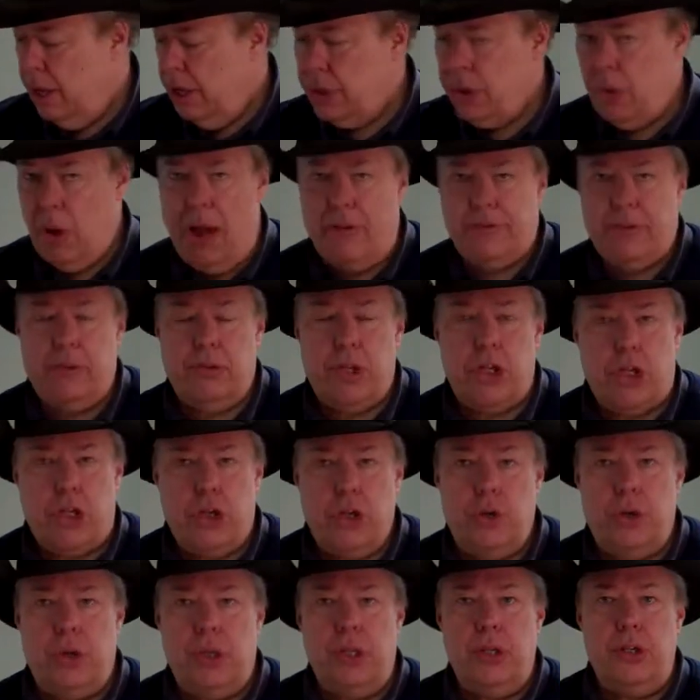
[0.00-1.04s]
So we have to
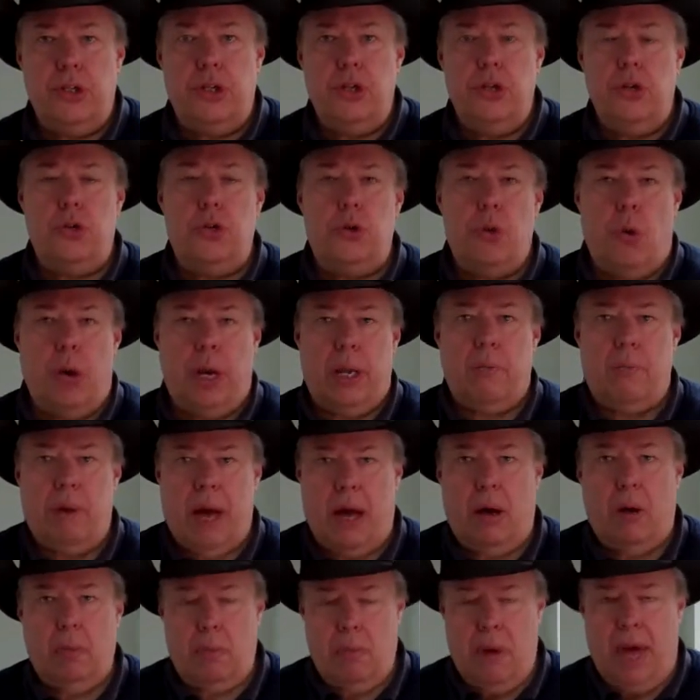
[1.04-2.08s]
shoot these new 20
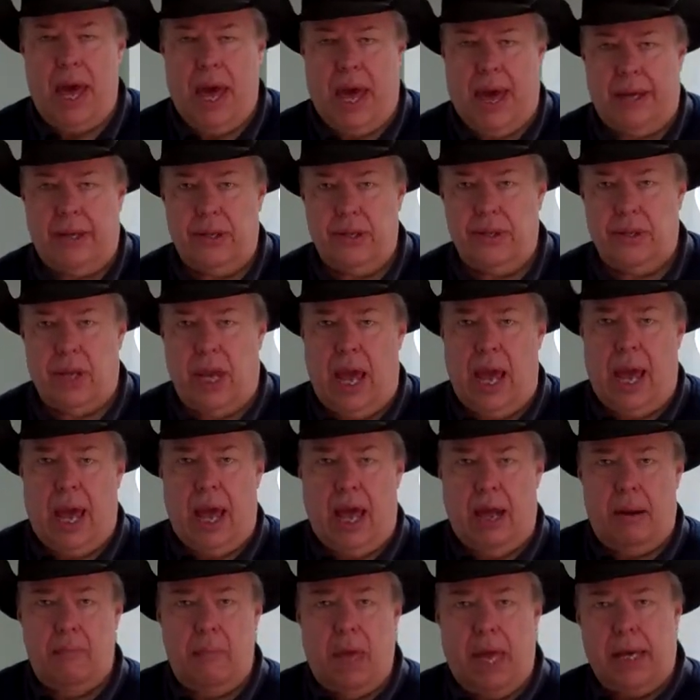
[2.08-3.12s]
pound bags
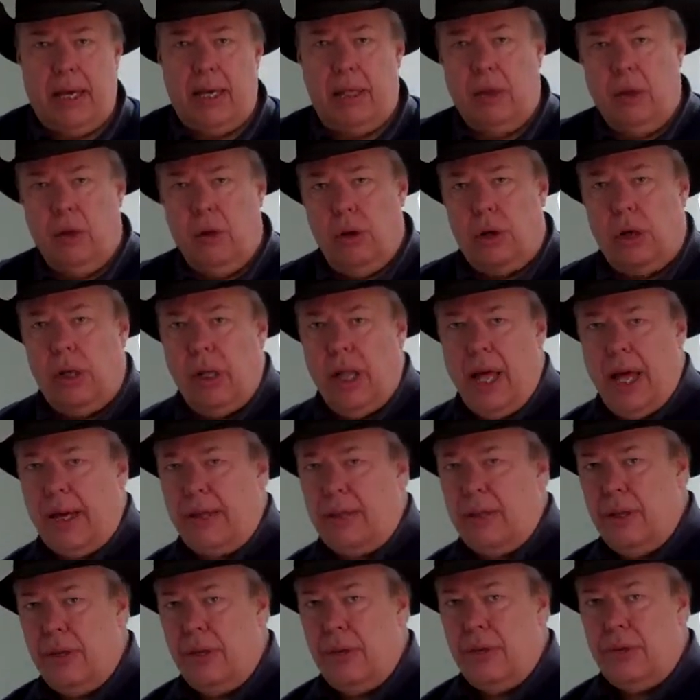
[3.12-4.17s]
and make it look
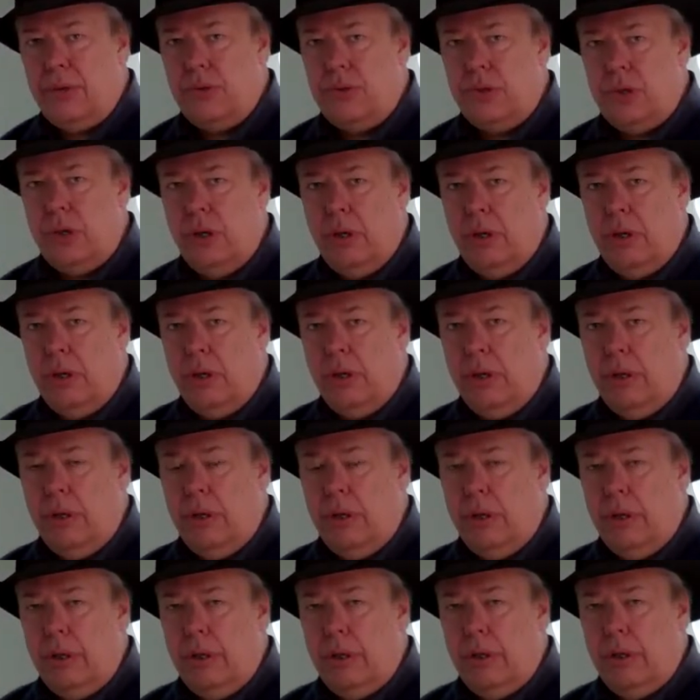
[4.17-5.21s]
like there's
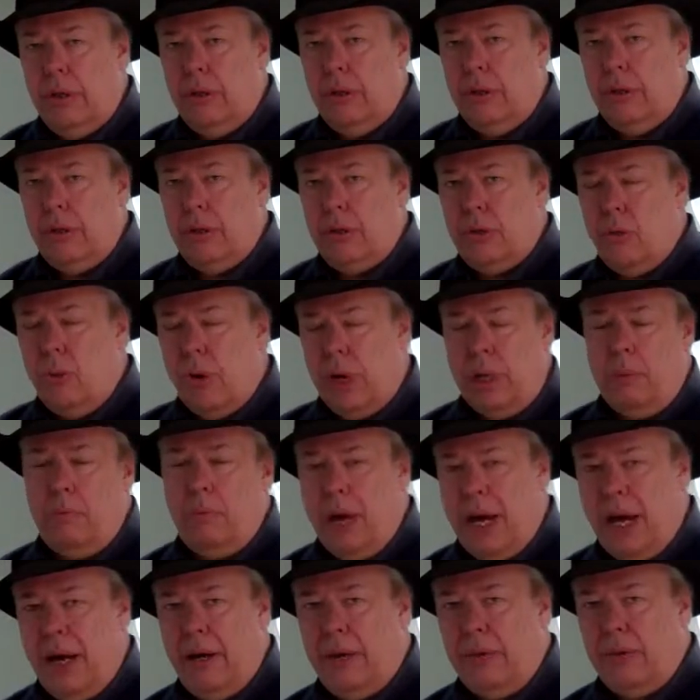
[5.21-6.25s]
20
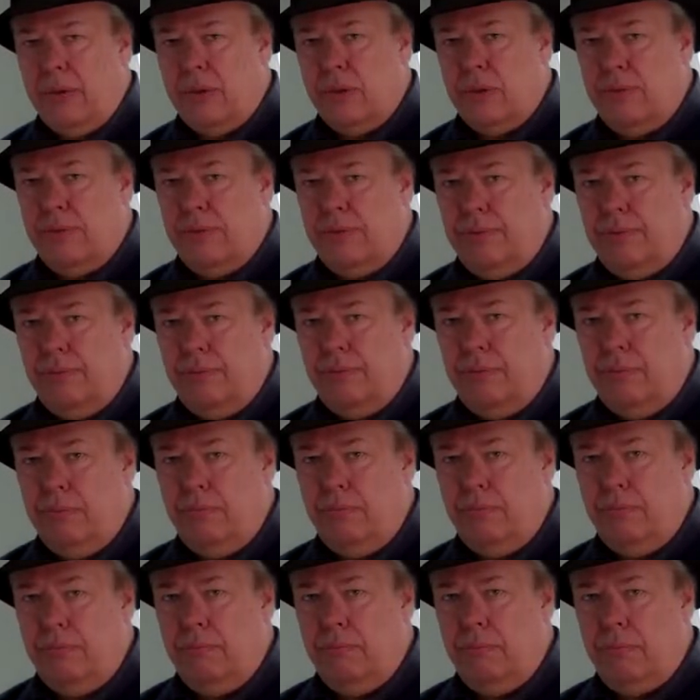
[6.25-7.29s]
pounds of
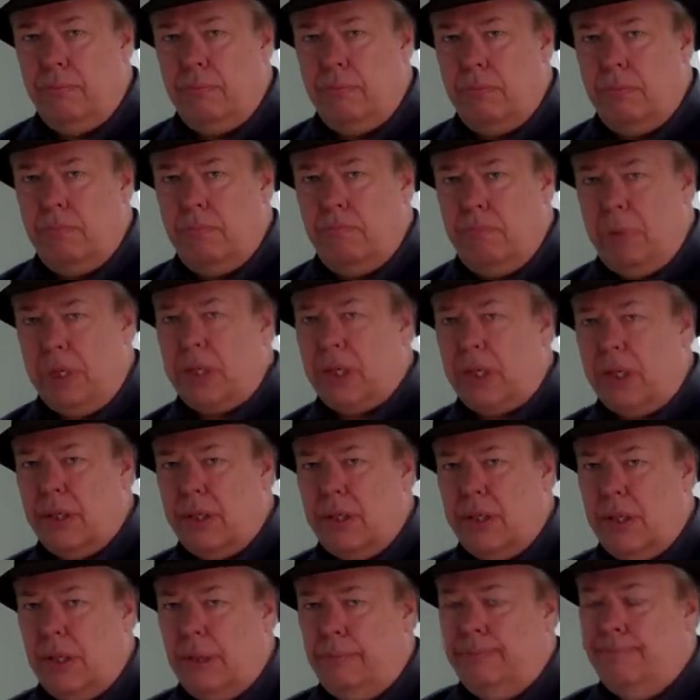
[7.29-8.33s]

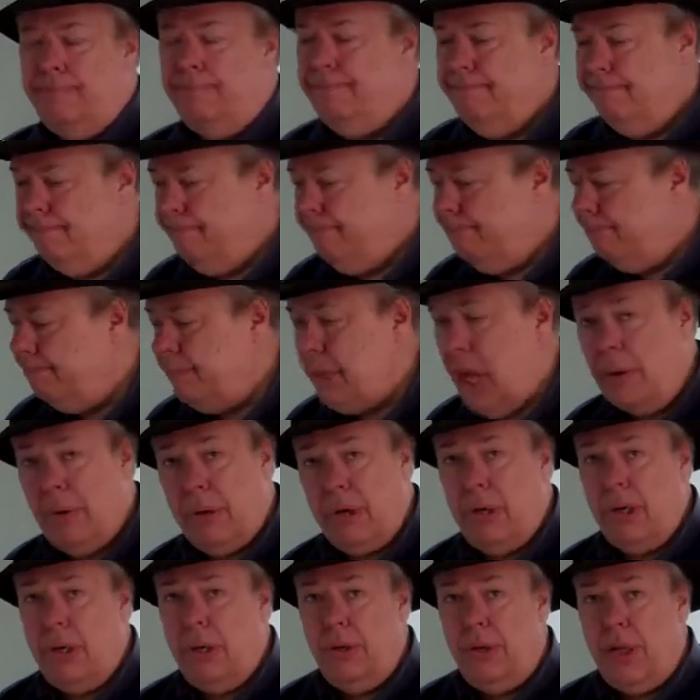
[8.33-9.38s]
biscuits in it. How are
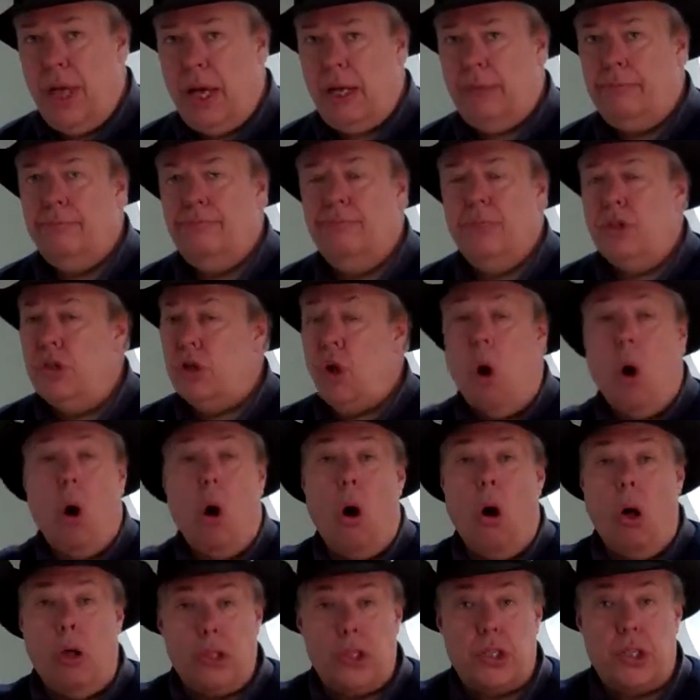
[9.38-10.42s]
we going to do that? It's
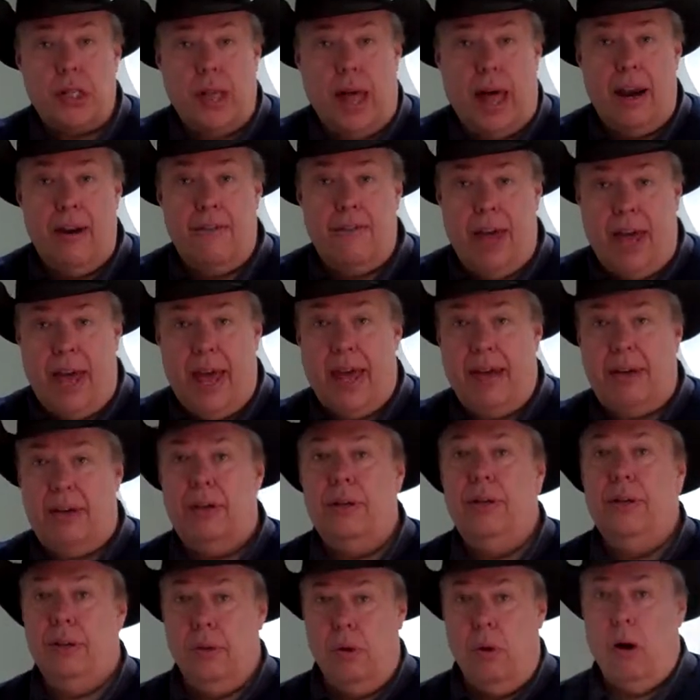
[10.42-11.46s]
all sleight of hand.
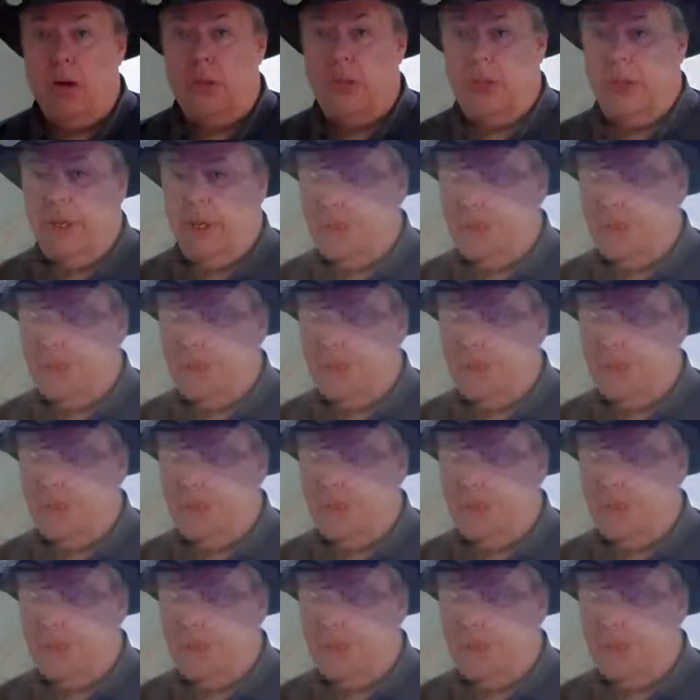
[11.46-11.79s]
Watch